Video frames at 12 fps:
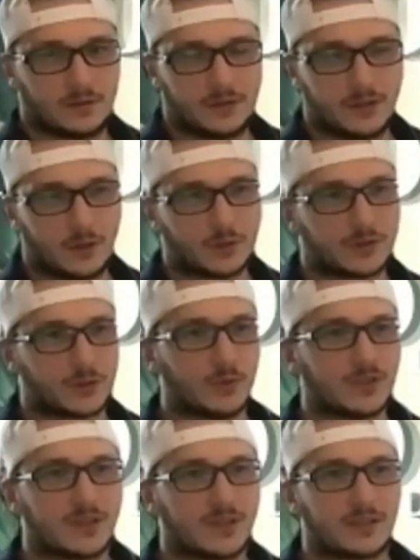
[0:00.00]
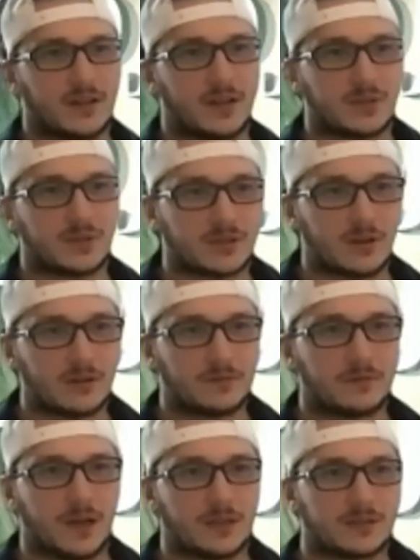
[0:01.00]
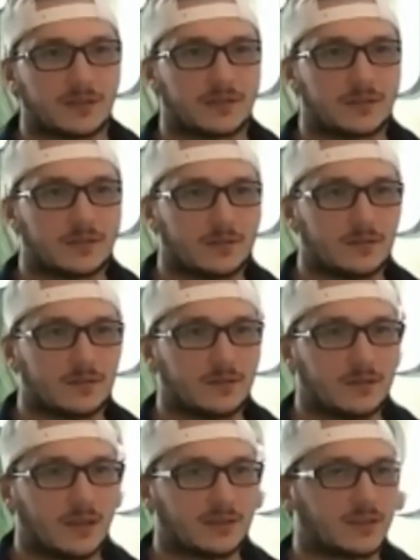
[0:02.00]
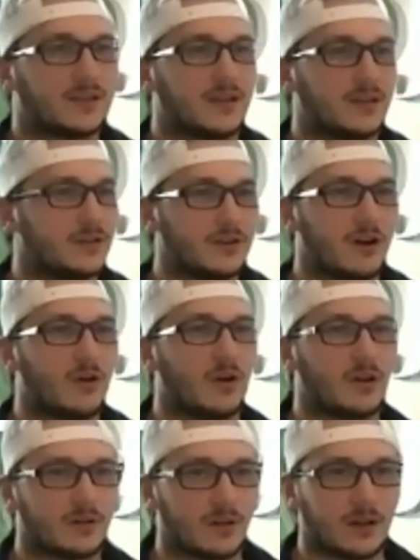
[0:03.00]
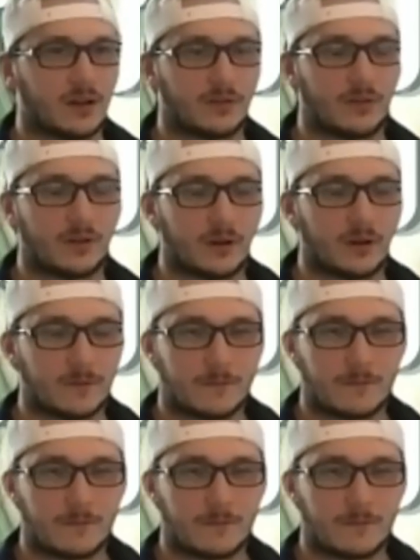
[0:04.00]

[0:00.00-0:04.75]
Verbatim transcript: you know, sermons, that type of stuff as, as a kid, you know, and, and the,